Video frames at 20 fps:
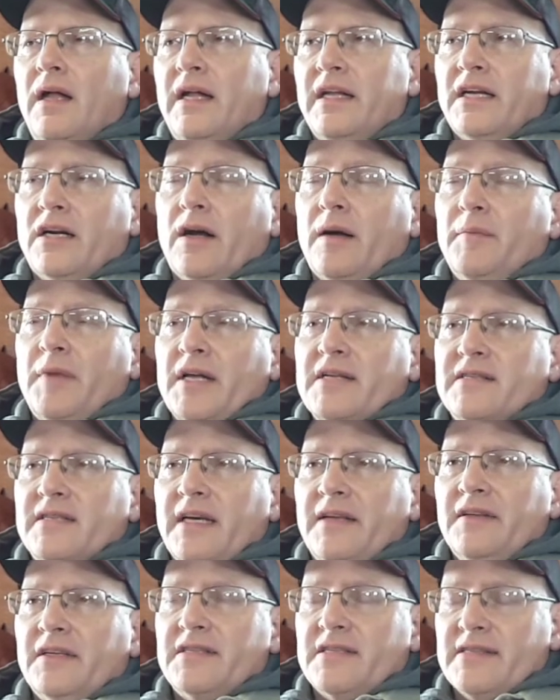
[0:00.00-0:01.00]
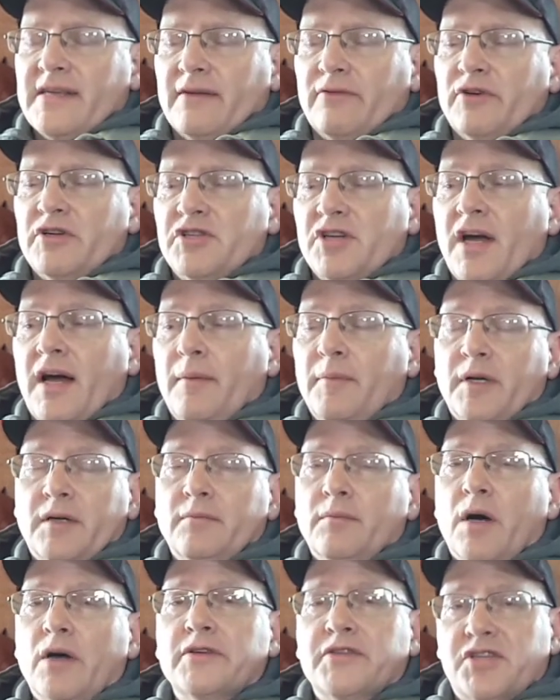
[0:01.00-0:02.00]
not saying this is every shop, but
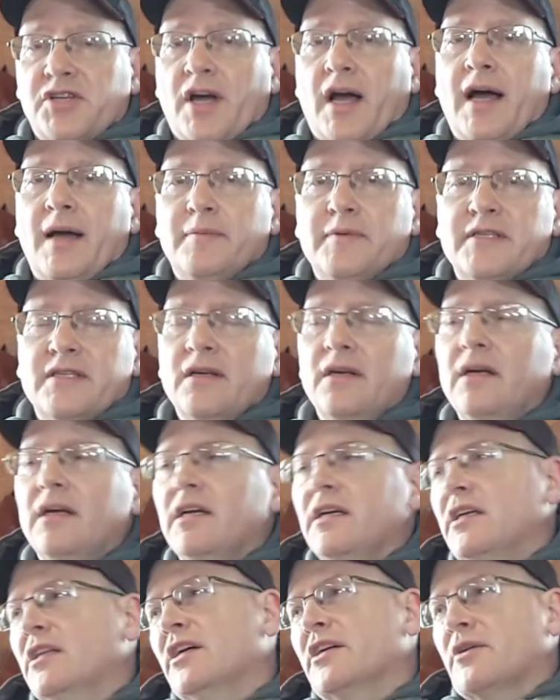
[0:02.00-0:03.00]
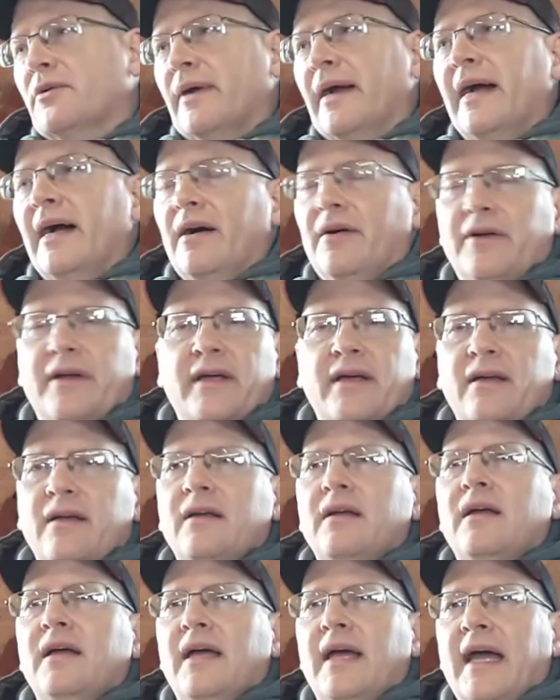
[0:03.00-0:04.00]
most shops, you look around
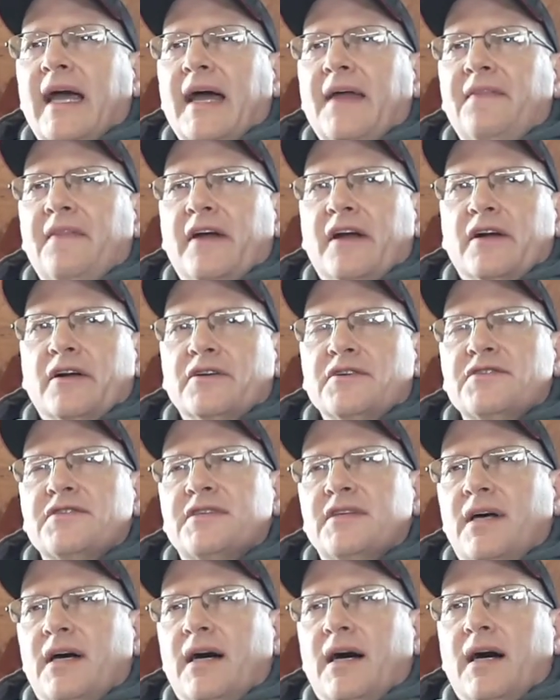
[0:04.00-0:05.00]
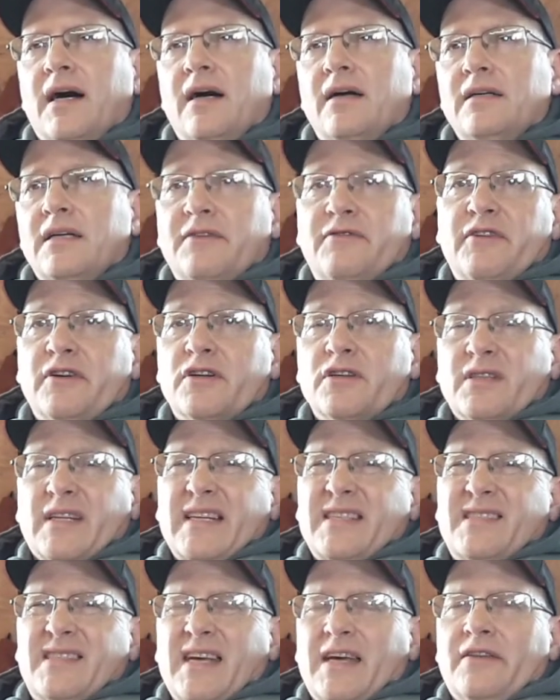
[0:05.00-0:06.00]
and there's,
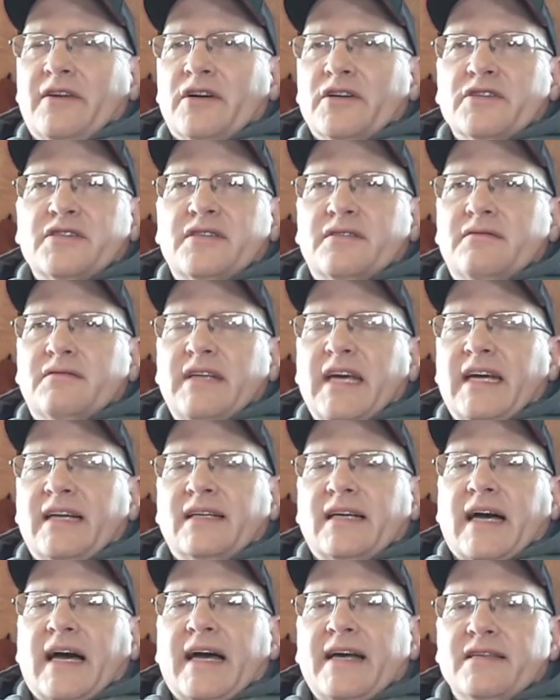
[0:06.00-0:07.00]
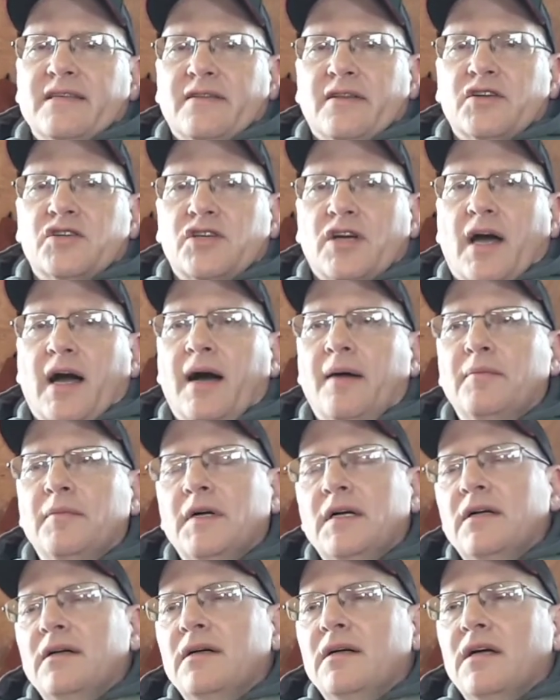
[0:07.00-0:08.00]
let's say there's 10 guys in the
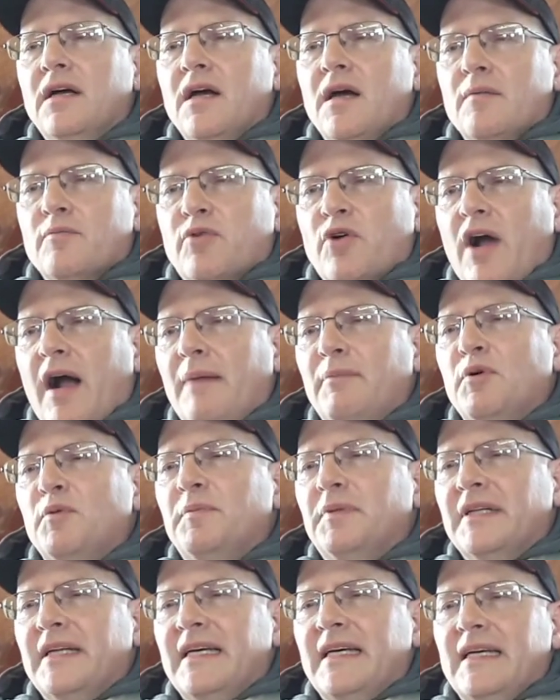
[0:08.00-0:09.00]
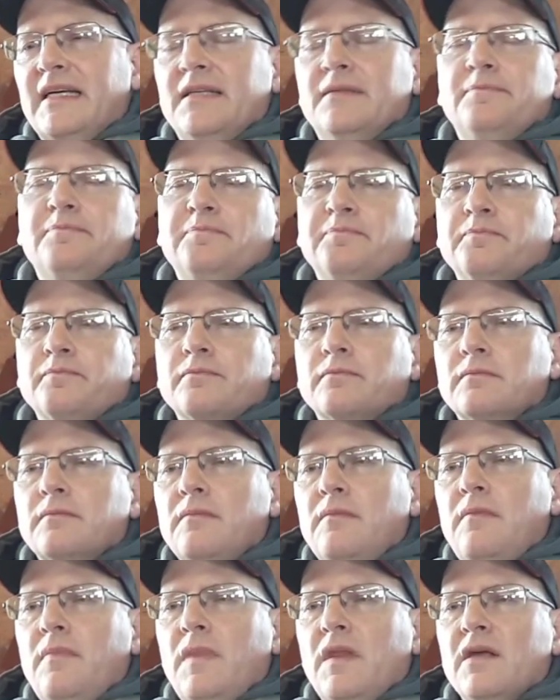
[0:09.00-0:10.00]
shop, probably
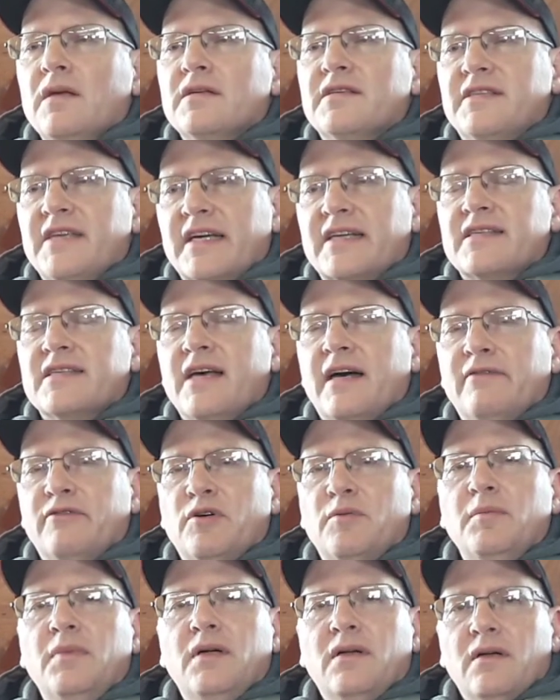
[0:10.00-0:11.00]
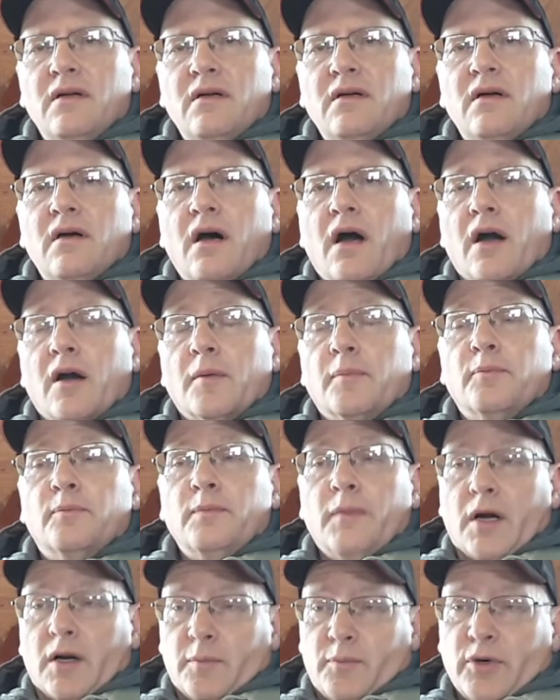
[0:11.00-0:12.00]
6 of them
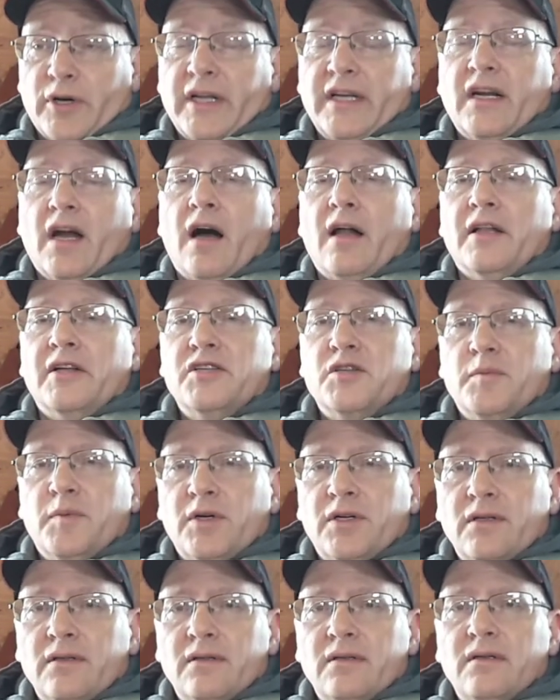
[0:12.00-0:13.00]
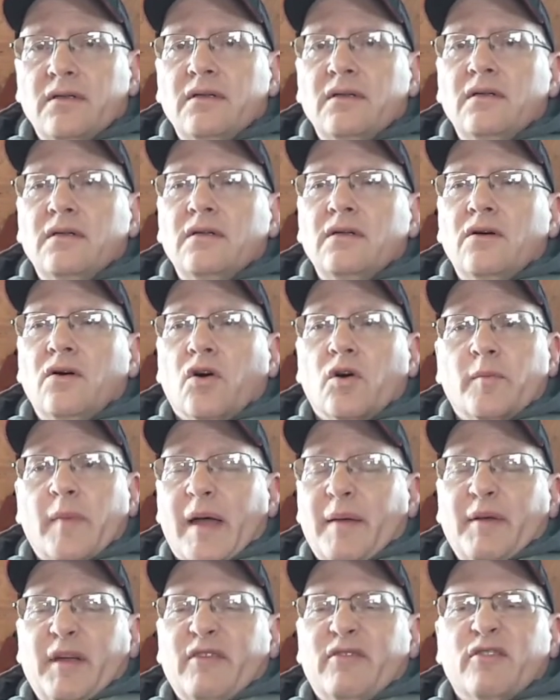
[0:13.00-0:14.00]
are pretty knowledgeable, or
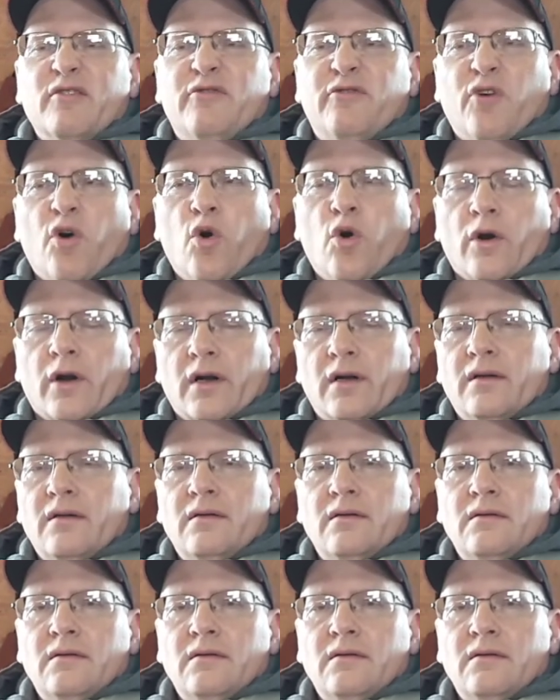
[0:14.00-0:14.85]
maybe even 4.